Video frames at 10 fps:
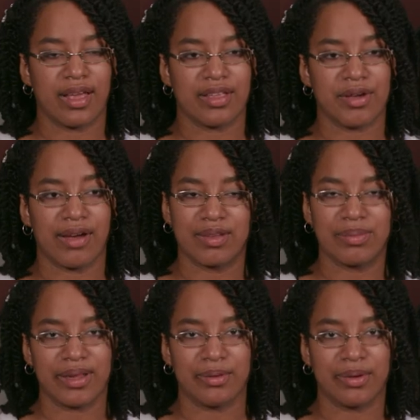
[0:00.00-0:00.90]
and you have to
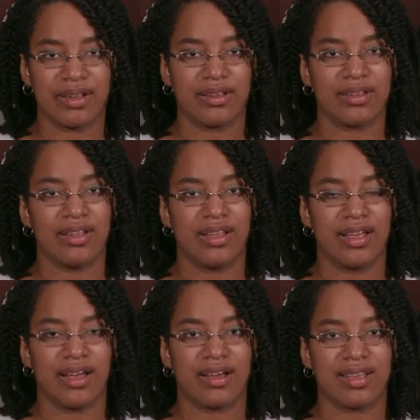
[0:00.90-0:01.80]
play it well
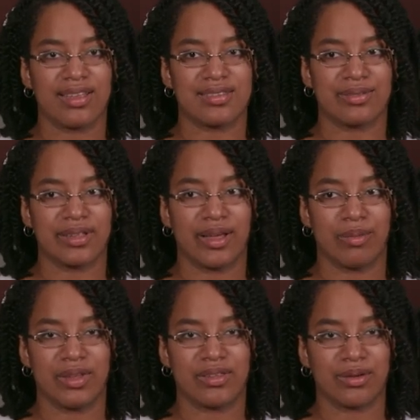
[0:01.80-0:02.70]
uh, it has really
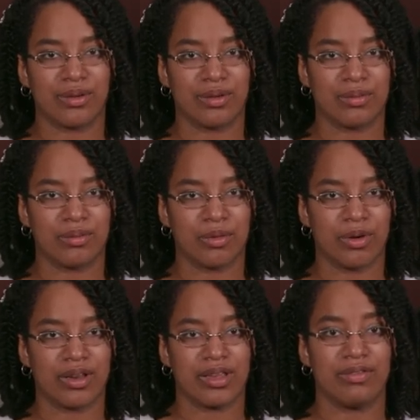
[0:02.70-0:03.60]
helped me to grow
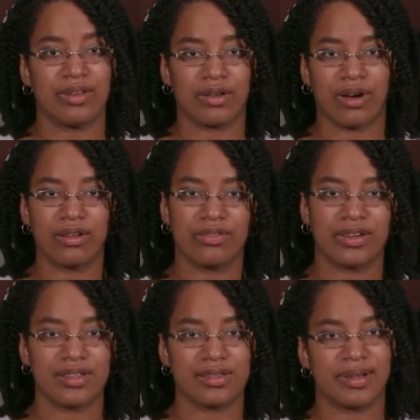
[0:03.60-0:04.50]
more and even
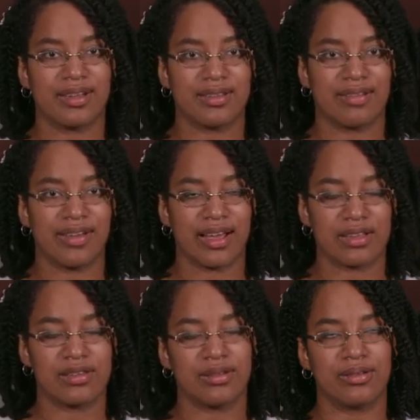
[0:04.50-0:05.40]
confidence because I've
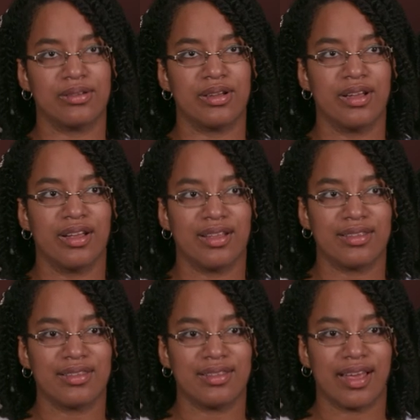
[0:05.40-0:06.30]
had to
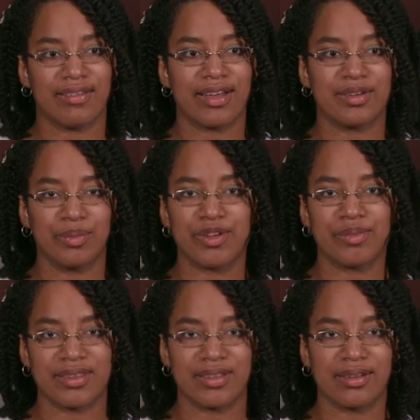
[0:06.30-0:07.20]
I've had to push
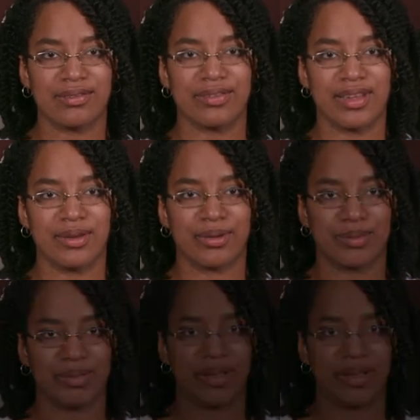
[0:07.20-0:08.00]
myself in order to